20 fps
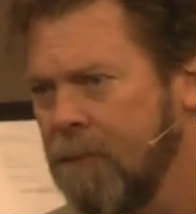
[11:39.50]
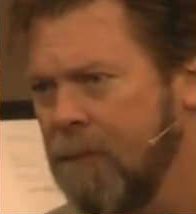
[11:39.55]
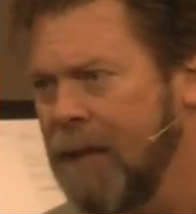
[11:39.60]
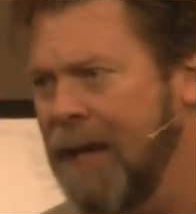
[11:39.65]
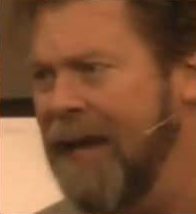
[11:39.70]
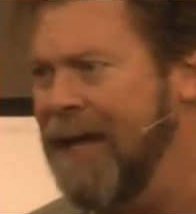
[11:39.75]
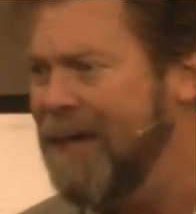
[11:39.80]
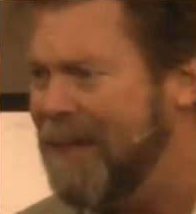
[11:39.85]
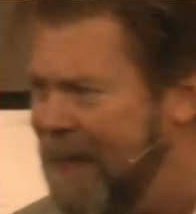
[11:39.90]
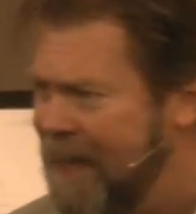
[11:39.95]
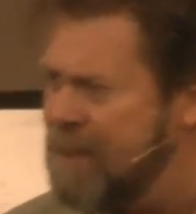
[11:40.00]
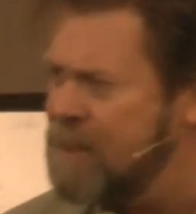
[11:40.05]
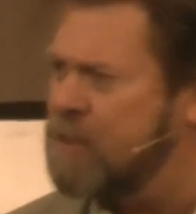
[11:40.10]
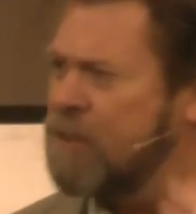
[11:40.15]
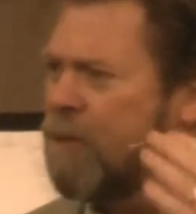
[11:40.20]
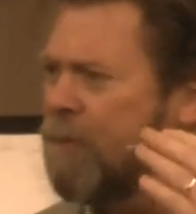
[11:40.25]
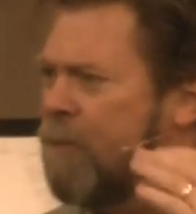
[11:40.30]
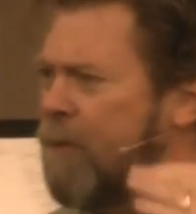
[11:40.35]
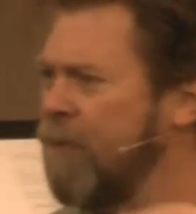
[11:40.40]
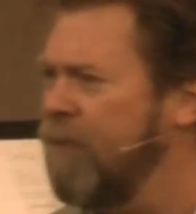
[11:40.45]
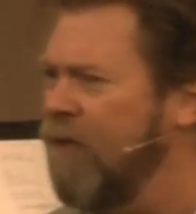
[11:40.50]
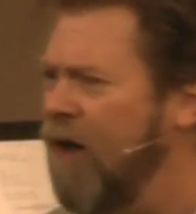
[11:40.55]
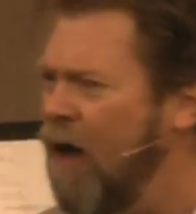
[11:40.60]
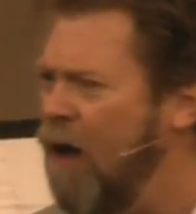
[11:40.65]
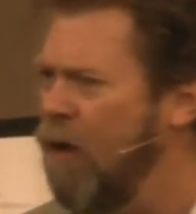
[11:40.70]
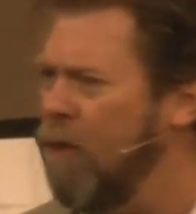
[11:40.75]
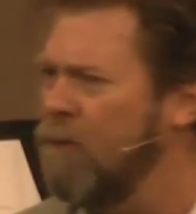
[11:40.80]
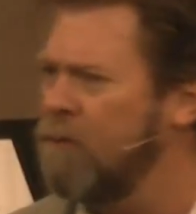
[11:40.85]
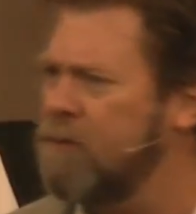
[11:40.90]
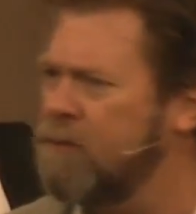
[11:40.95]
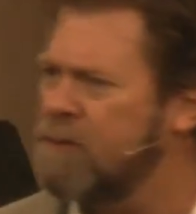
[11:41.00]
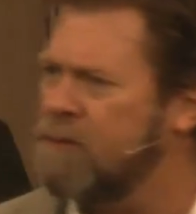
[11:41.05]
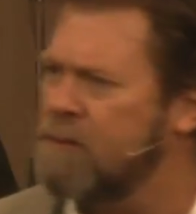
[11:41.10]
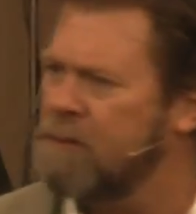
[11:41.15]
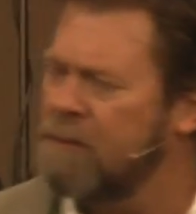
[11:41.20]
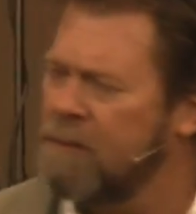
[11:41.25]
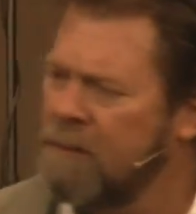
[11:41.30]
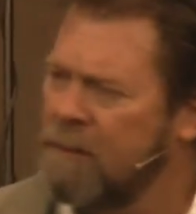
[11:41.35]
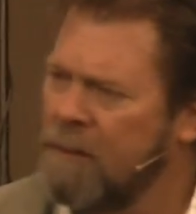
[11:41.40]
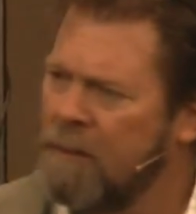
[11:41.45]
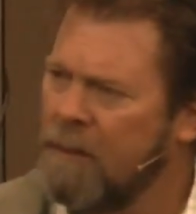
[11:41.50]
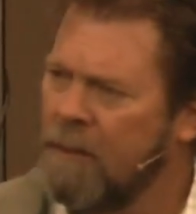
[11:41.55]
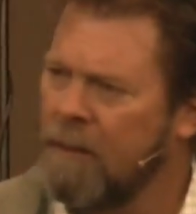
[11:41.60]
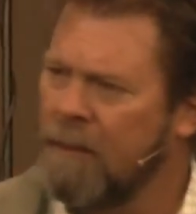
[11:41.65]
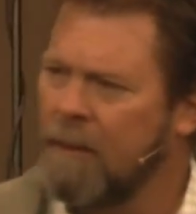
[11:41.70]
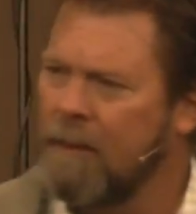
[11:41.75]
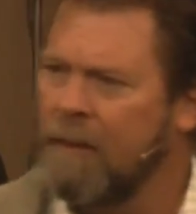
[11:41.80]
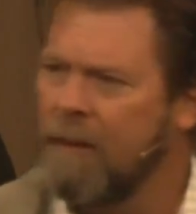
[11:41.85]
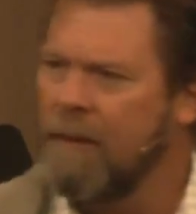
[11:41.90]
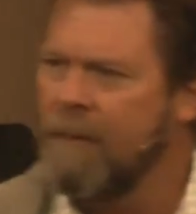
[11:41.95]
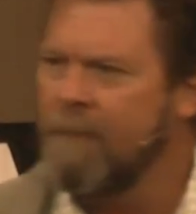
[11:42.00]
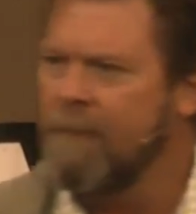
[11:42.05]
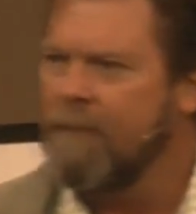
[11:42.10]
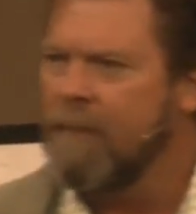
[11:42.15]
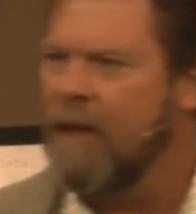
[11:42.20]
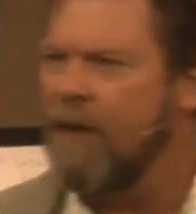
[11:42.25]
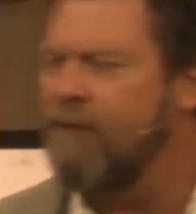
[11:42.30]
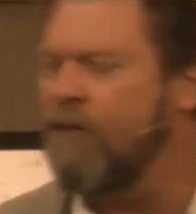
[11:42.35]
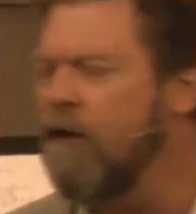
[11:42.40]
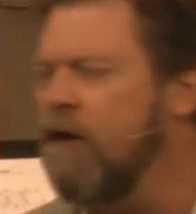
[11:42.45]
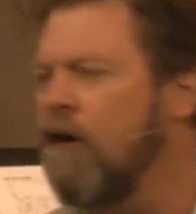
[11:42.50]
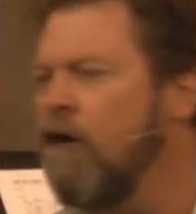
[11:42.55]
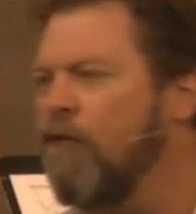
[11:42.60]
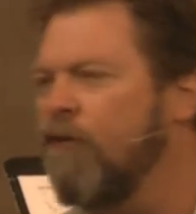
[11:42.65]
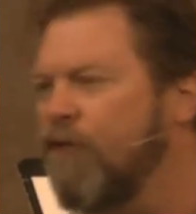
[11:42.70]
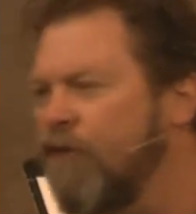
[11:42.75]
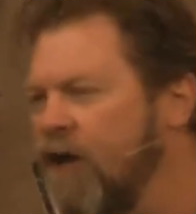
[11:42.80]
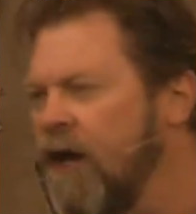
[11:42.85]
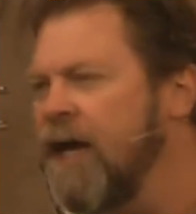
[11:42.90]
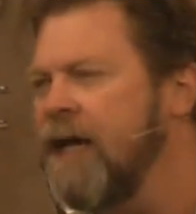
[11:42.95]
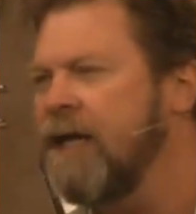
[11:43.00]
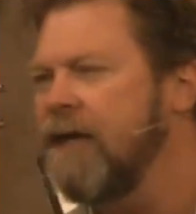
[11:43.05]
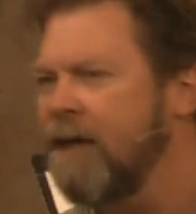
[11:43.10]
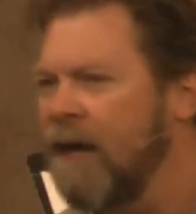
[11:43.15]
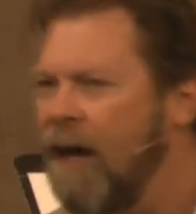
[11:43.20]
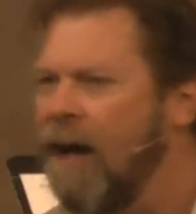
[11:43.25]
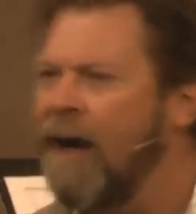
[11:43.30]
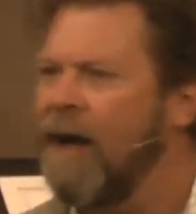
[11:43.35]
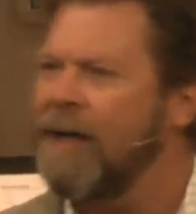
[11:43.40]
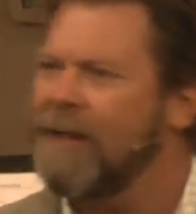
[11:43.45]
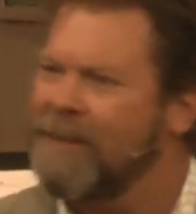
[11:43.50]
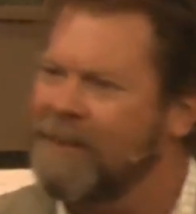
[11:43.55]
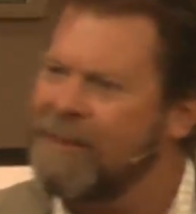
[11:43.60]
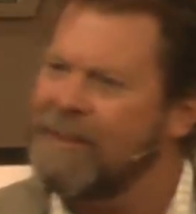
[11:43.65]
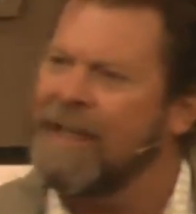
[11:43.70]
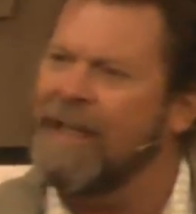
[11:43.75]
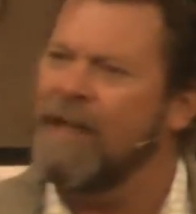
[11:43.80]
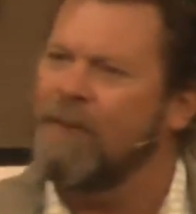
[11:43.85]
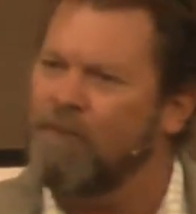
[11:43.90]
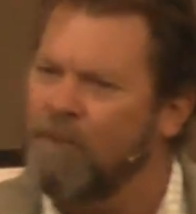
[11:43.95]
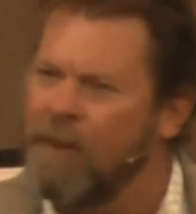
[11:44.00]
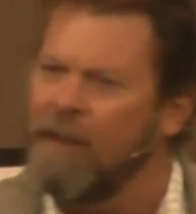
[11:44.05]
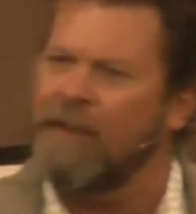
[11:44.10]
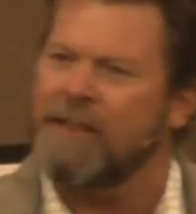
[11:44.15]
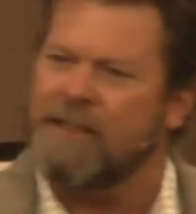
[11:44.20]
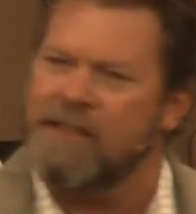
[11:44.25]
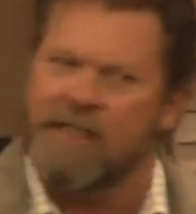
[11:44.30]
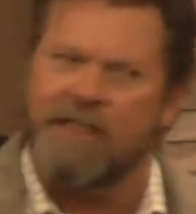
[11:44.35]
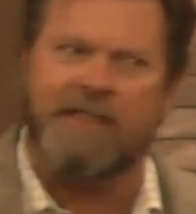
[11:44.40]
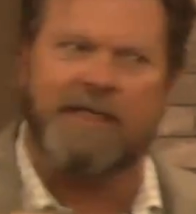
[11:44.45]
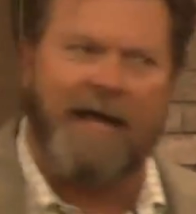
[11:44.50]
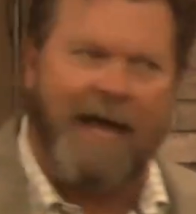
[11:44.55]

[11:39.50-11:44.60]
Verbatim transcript: He gets them the votes. If you don't think God did what just